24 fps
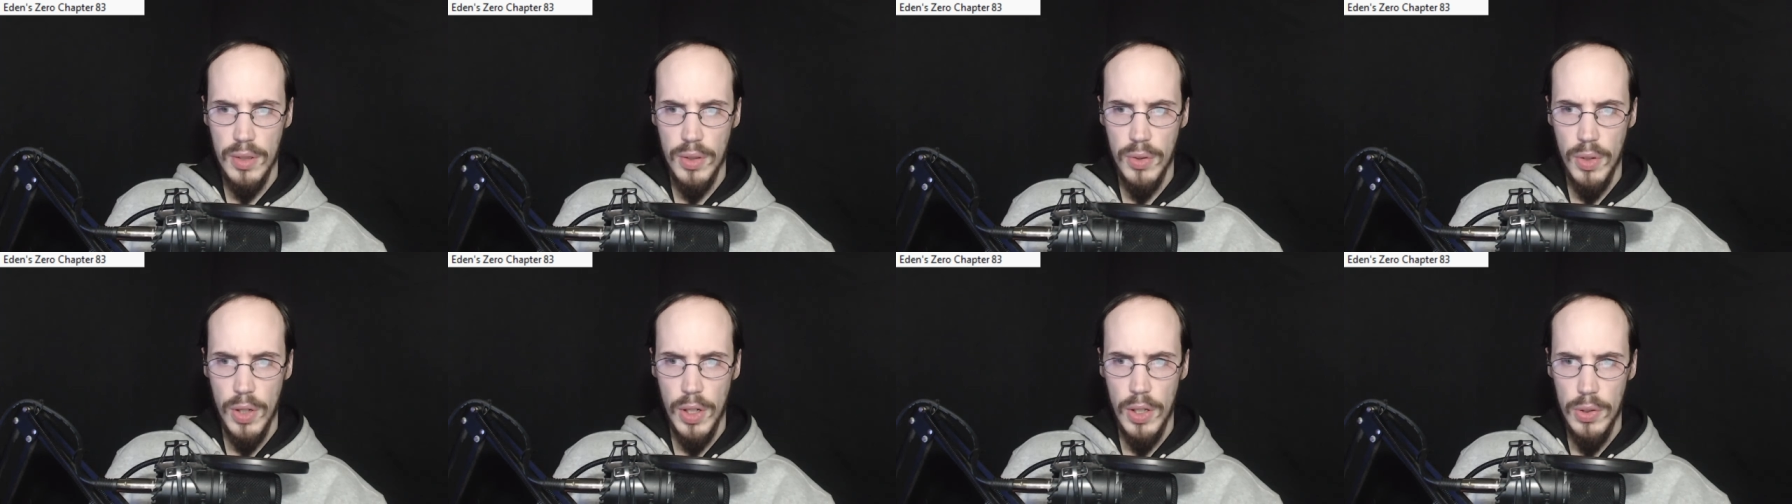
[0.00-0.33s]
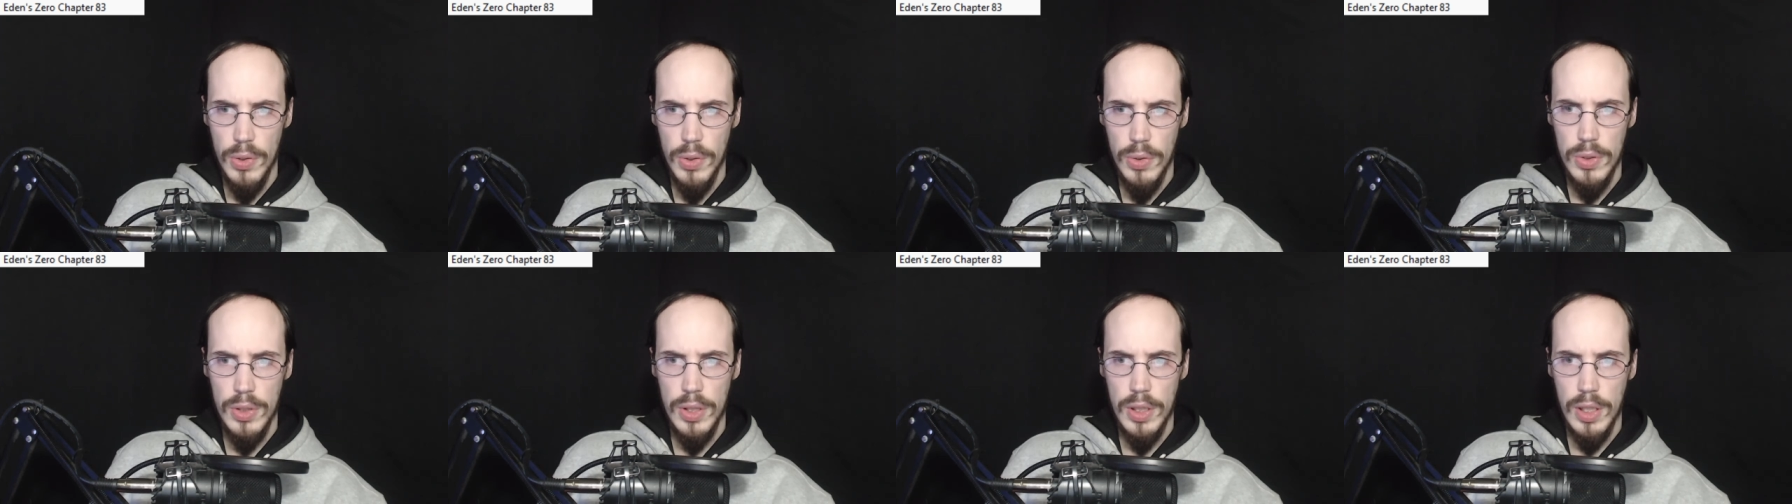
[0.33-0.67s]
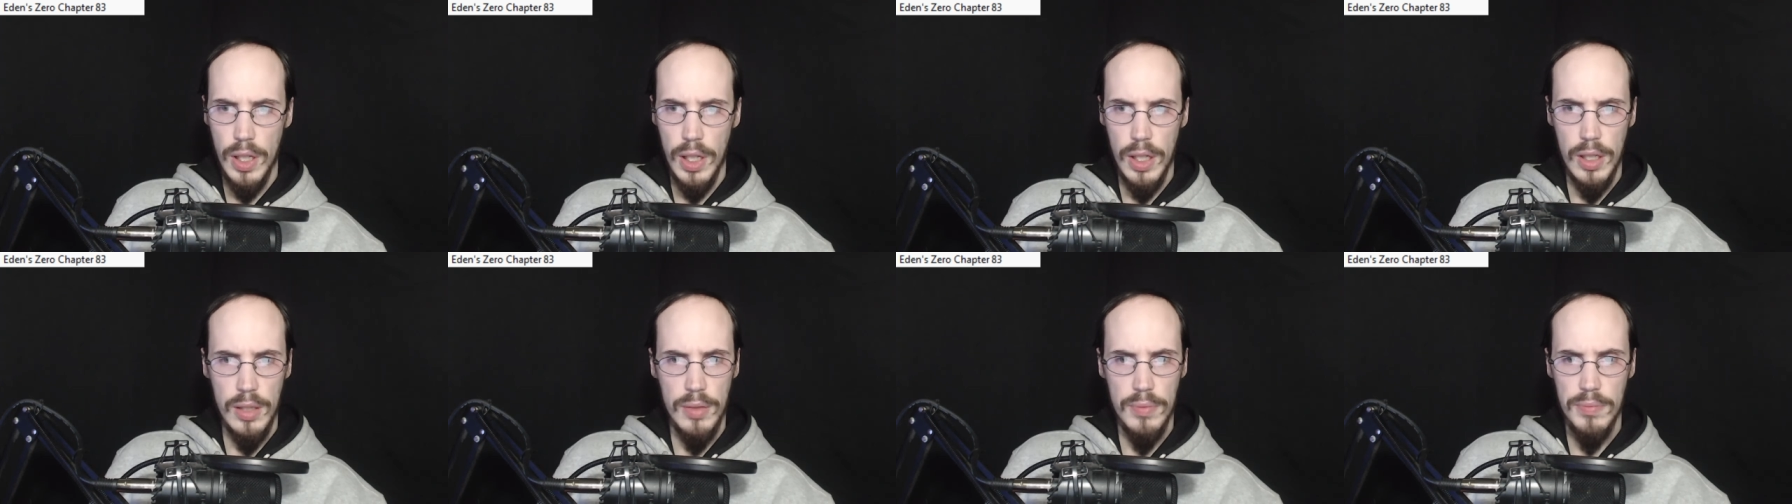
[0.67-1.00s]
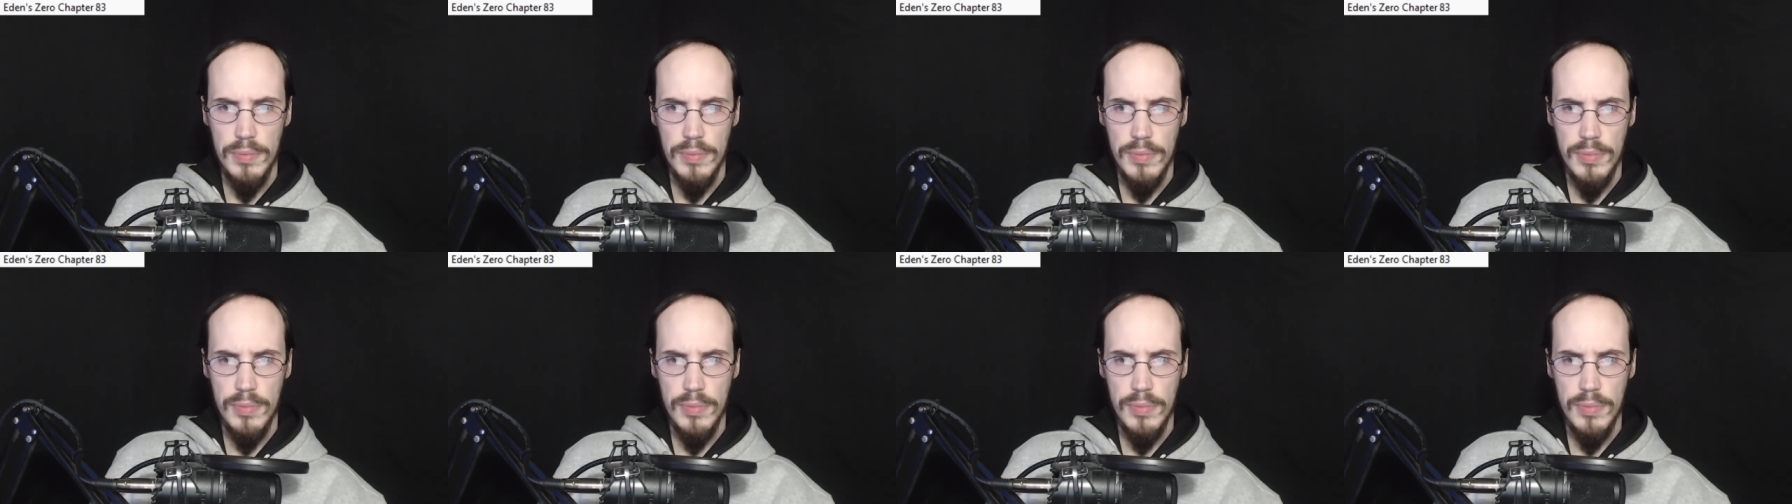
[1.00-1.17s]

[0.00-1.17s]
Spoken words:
Great illusion that